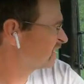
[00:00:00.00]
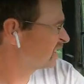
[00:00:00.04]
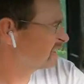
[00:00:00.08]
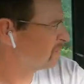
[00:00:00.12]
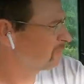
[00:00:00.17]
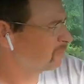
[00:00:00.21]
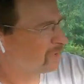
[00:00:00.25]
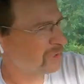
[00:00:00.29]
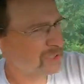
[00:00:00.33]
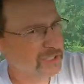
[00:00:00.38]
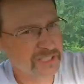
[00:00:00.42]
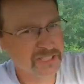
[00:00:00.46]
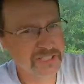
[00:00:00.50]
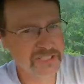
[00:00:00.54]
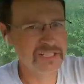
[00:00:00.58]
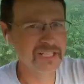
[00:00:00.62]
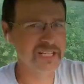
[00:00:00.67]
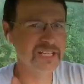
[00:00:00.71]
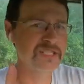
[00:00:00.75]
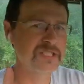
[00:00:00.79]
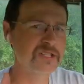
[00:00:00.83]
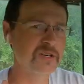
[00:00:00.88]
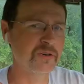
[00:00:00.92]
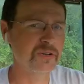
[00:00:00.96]
Appreciate you
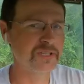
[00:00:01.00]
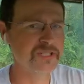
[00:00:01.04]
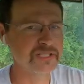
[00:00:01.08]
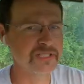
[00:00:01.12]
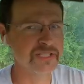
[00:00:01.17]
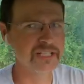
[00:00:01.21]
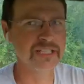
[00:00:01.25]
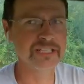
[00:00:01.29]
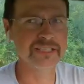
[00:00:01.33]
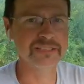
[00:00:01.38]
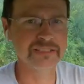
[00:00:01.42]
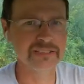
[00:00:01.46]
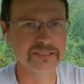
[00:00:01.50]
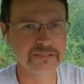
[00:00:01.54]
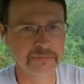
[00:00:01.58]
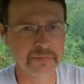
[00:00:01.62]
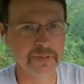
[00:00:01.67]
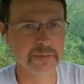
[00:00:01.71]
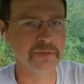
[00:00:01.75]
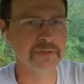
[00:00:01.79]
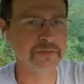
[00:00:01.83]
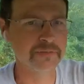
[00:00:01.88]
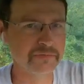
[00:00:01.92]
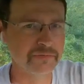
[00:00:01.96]
guys joining us today,
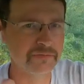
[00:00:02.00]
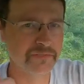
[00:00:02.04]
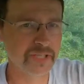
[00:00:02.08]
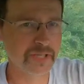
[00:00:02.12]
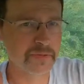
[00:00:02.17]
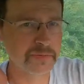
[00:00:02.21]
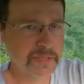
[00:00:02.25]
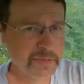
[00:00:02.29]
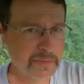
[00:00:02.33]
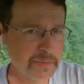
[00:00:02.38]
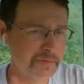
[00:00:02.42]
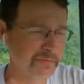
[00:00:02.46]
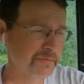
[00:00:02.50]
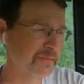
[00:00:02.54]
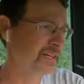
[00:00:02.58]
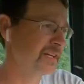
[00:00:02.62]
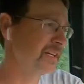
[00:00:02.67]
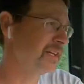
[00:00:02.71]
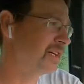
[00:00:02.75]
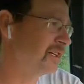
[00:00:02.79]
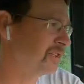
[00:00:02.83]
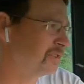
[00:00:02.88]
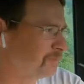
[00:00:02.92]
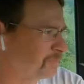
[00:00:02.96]
or those of that
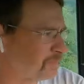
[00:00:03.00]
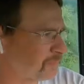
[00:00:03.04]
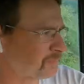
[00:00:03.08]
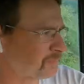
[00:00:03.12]
video.